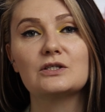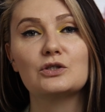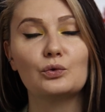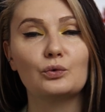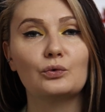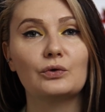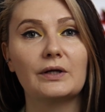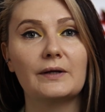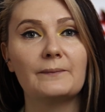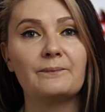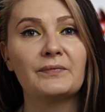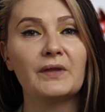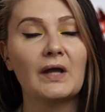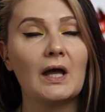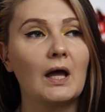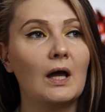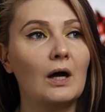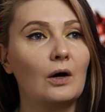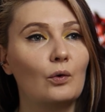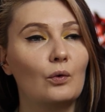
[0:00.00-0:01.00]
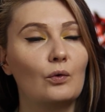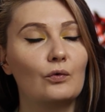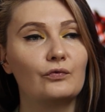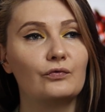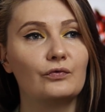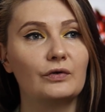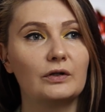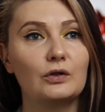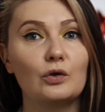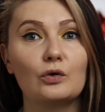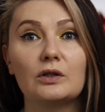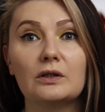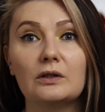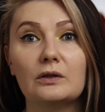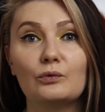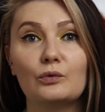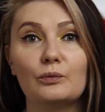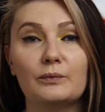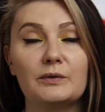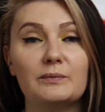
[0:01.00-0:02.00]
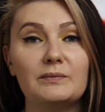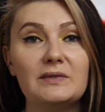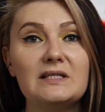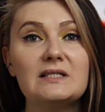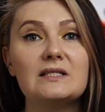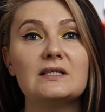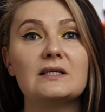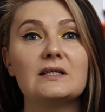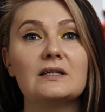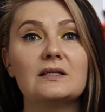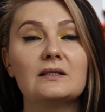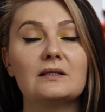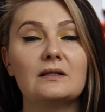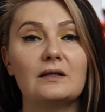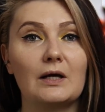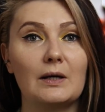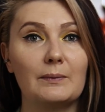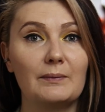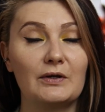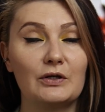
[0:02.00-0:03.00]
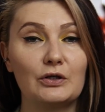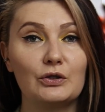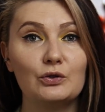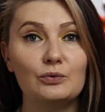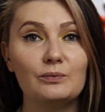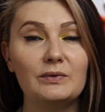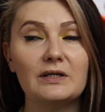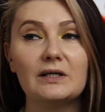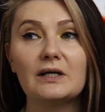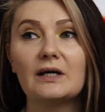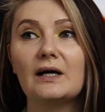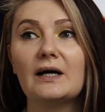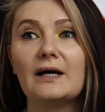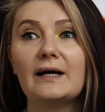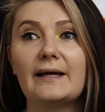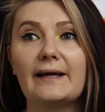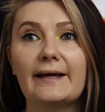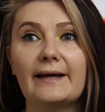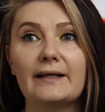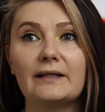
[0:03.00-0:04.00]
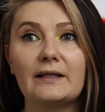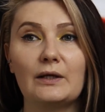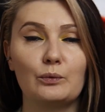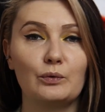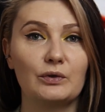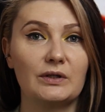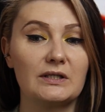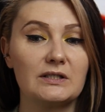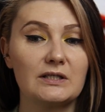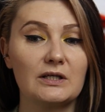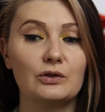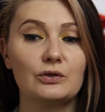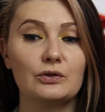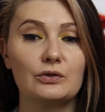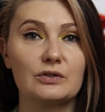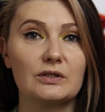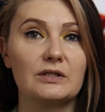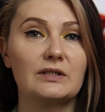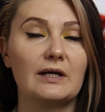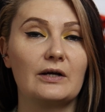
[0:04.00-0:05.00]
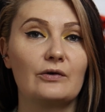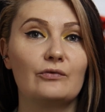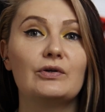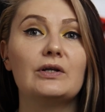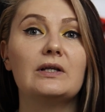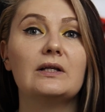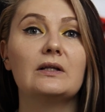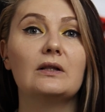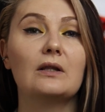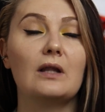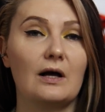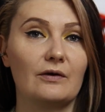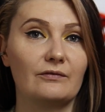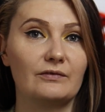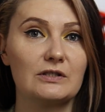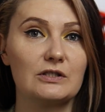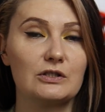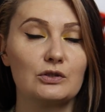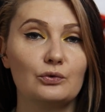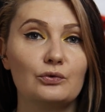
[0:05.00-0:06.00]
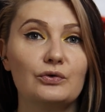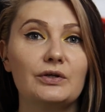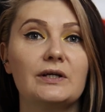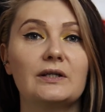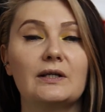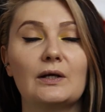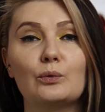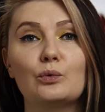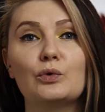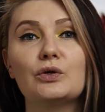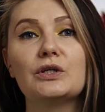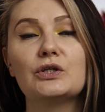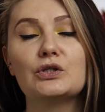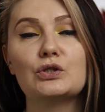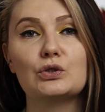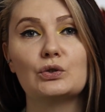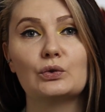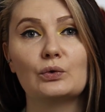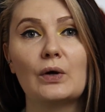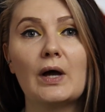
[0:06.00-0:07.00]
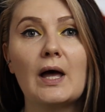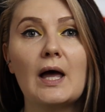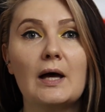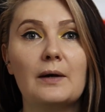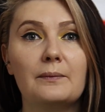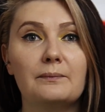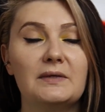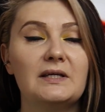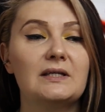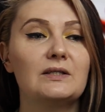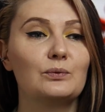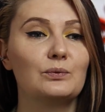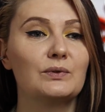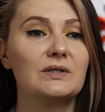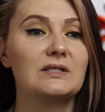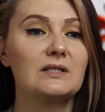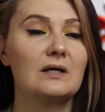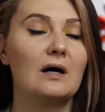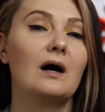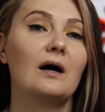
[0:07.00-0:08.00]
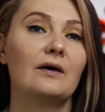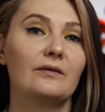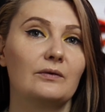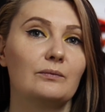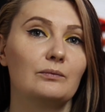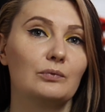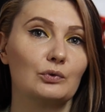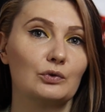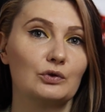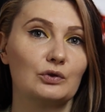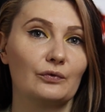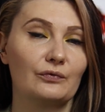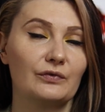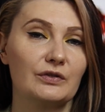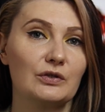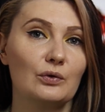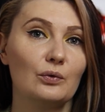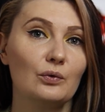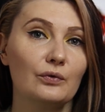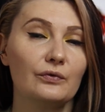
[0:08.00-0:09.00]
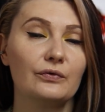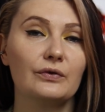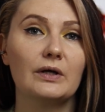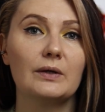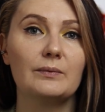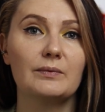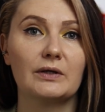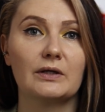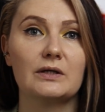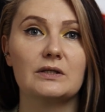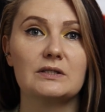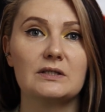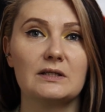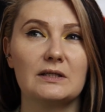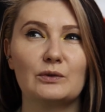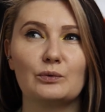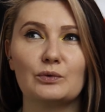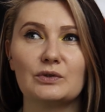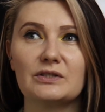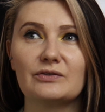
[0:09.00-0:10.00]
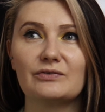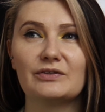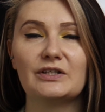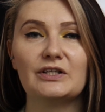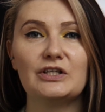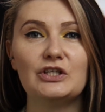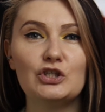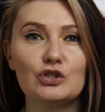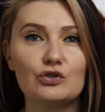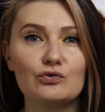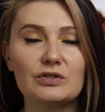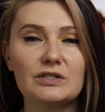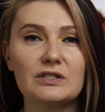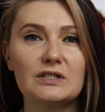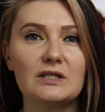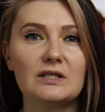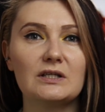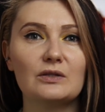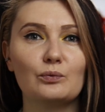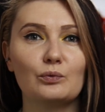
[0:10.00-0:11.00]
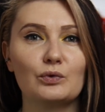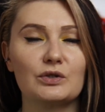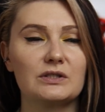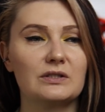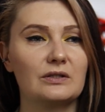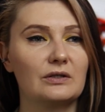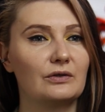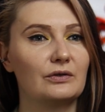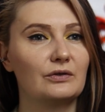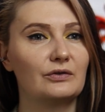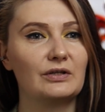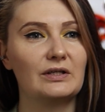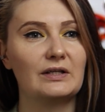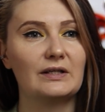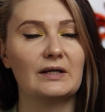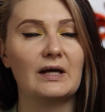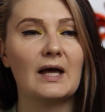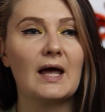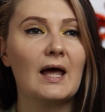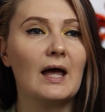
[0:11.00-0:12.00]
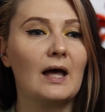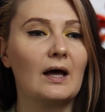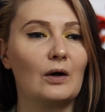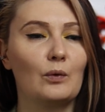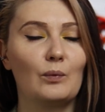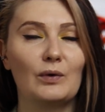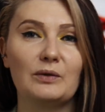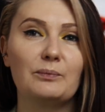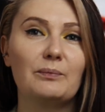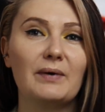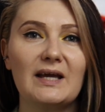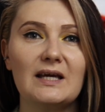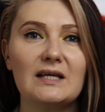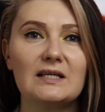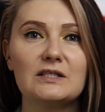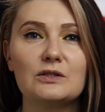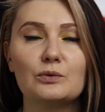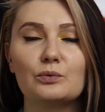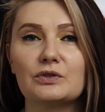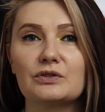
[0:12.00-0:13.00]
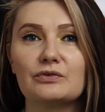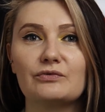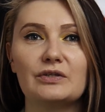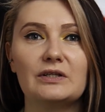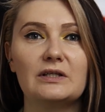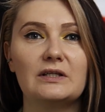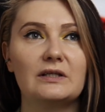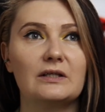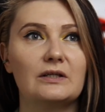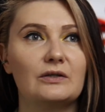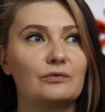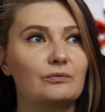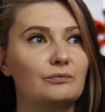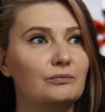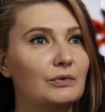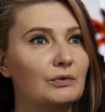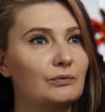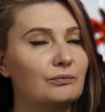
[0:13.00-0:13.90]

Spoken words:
story of a local woman missing, Mary Kubica, and I wanna tell you that I really love the story and I wanted to meet with other books of the author because it was really interesting, was really well paced, was really